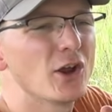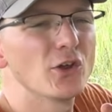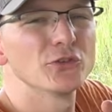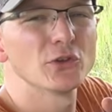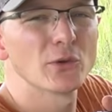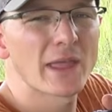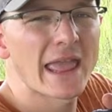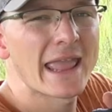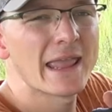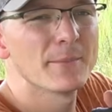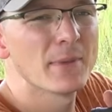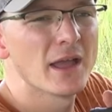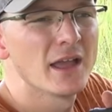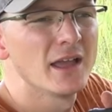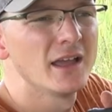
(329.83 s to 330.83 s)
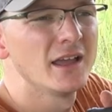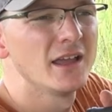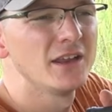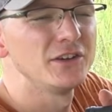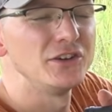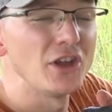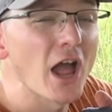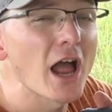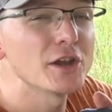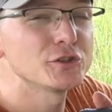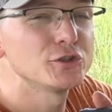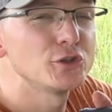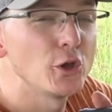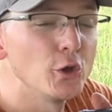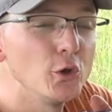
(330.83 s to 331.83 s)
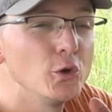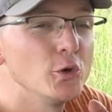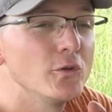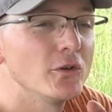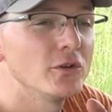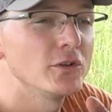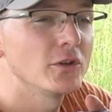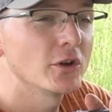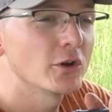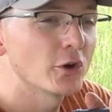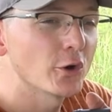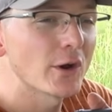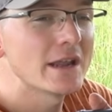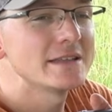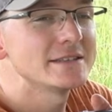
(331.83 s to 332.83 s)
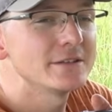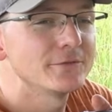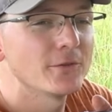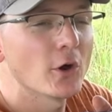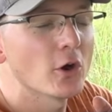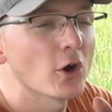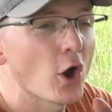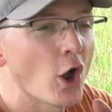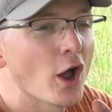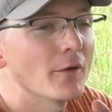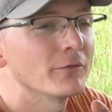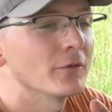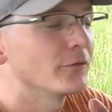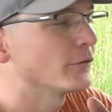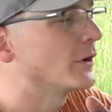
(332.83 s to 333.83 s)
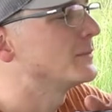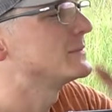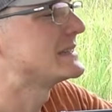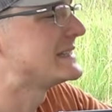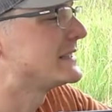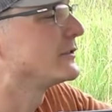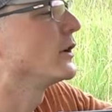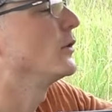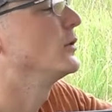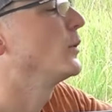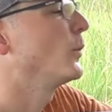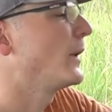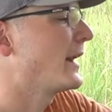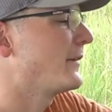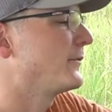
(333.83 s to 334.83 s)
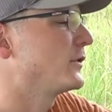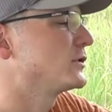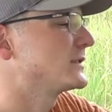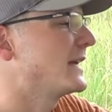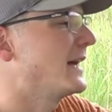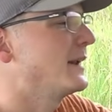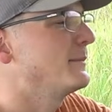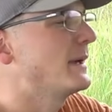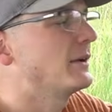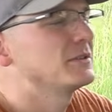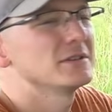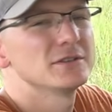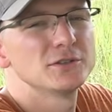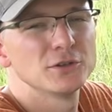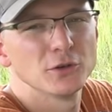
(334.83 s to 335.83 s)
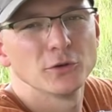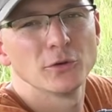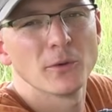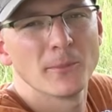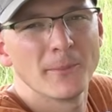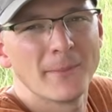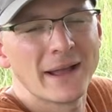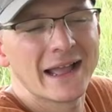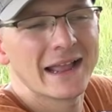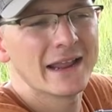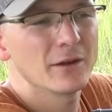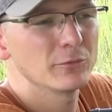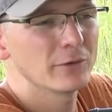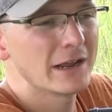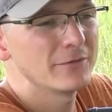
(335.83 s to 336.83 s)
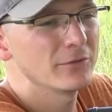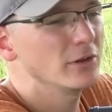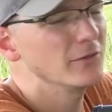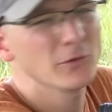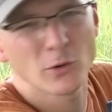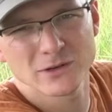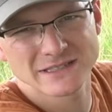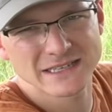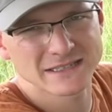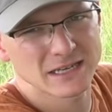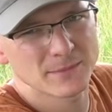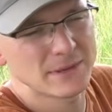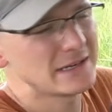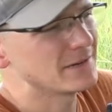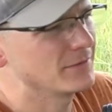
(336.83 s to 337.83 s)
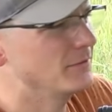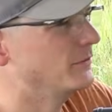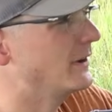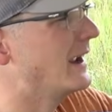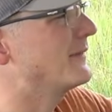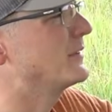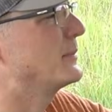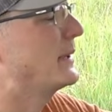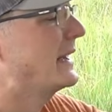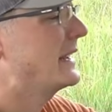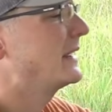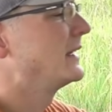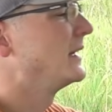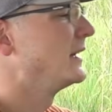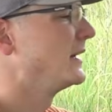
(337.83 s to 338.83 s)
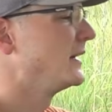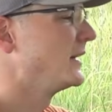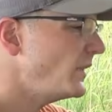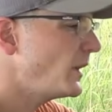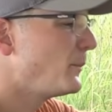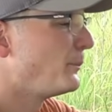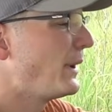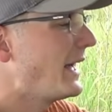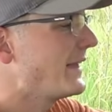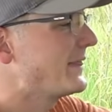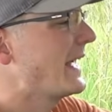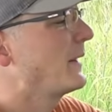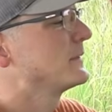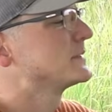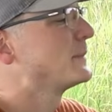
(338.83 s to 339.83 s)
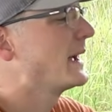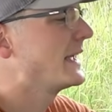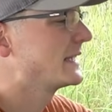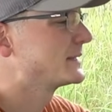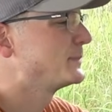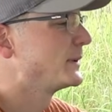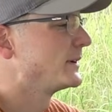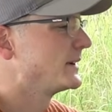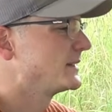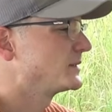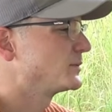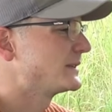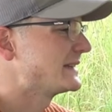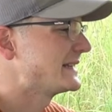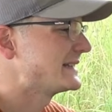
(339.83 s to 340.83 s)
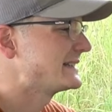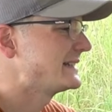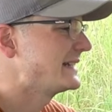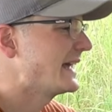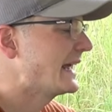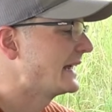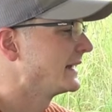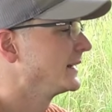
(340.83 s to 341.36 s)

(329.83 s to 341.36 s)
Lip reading: also came not too crazy far off from zeroed when I first got it mounted to my rifle. Of course, that's going to be different for everybody, but that was my experience with this today.